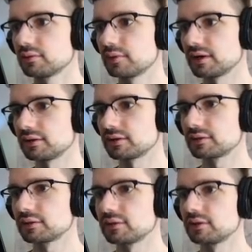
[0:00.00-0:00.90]
Well,
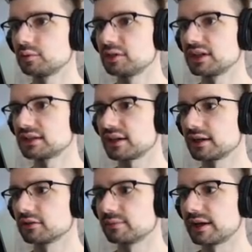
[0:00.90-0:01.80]
we got the
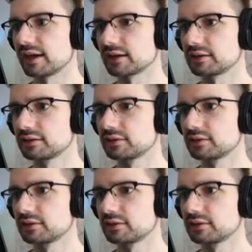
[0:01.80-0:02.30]
arrow back.